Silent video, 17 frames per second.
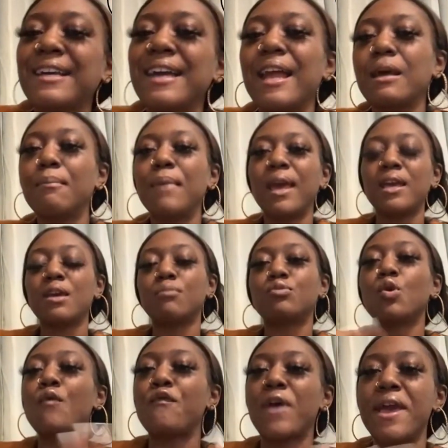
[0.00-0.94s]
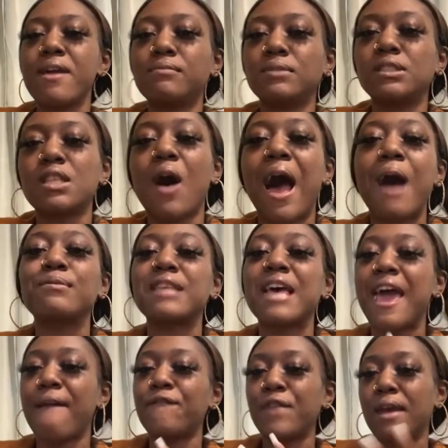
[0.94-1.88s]
kind of met him through family. So I was
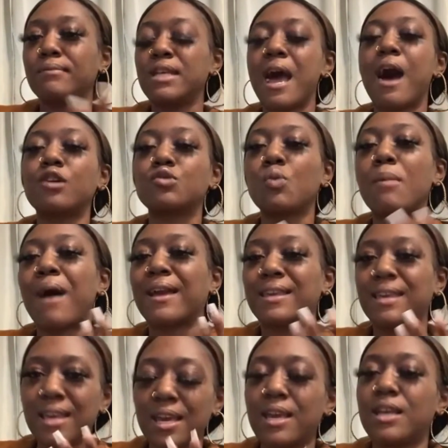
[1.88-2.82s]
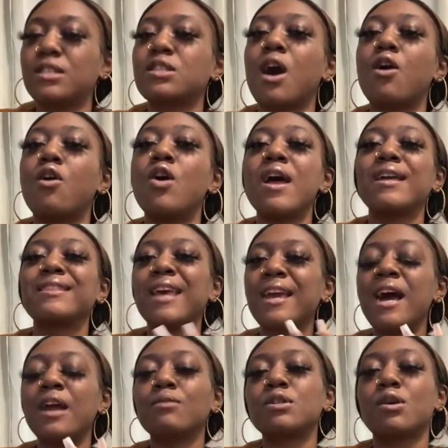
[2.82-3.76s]
at family house with my kids. So they
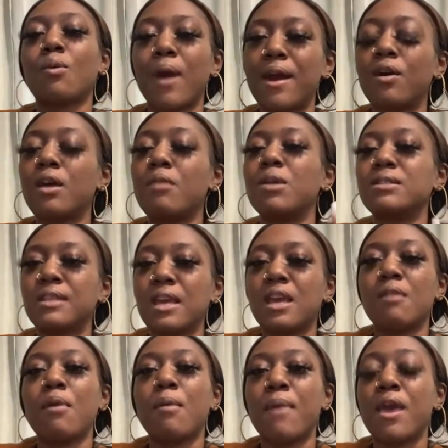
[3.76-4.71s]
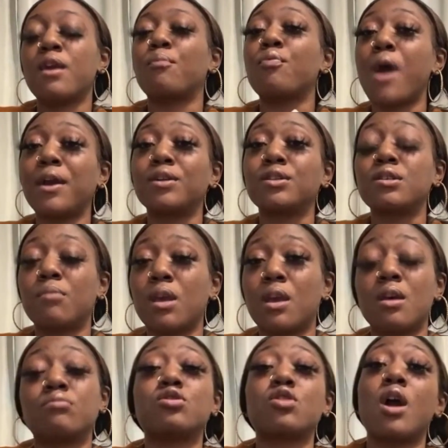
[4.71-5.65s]
kind of was around him and seen him and met him prior to me
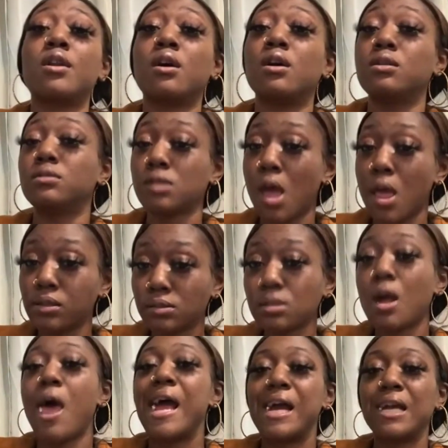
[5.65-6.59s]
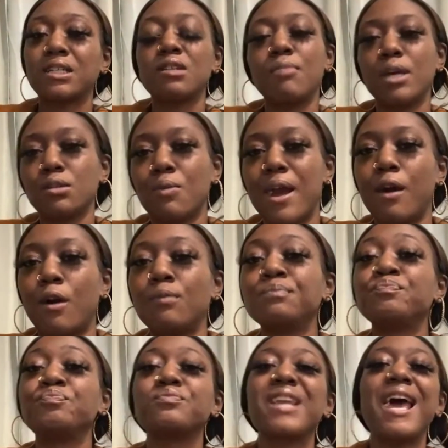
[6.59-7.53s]
and him starting to actually mess around.
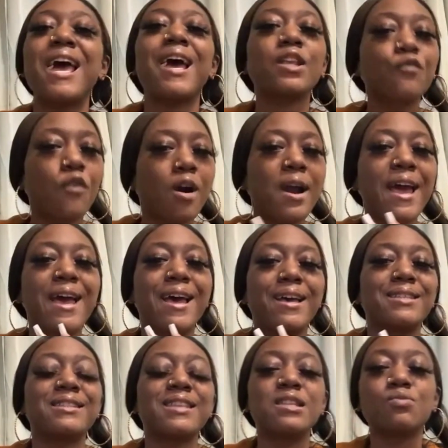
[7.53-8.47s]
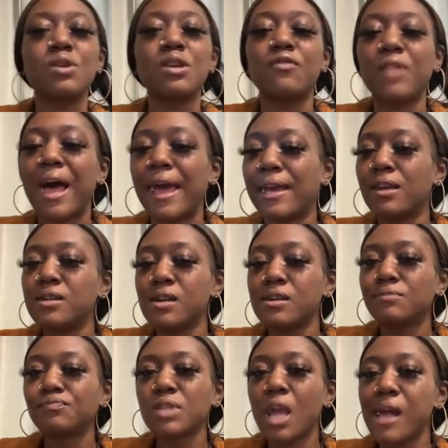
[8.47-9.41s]
As far as since we like,
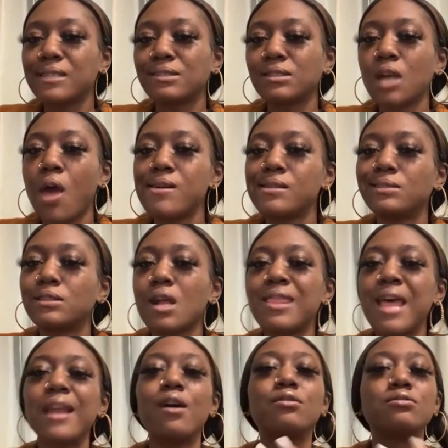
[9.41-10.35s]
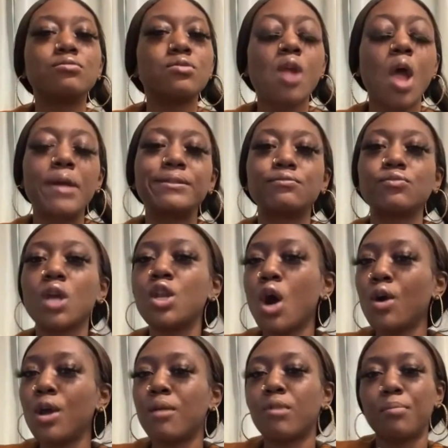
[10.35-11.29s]
they don't
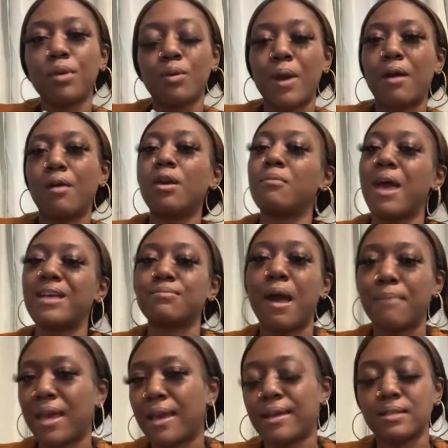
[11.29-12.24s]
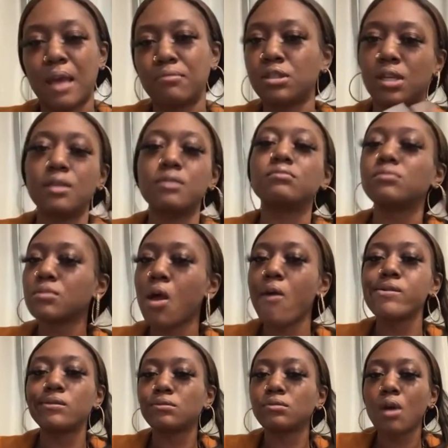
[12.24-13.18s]
know him or be around him as my man type shit.
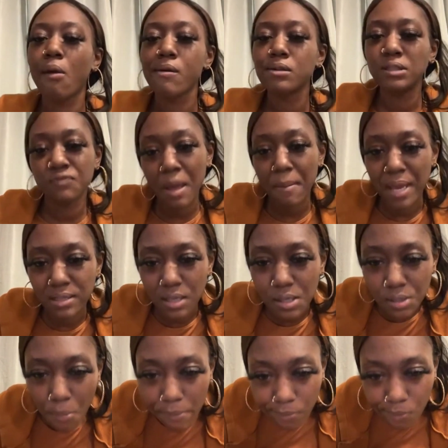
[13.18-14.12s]
If that makes sense.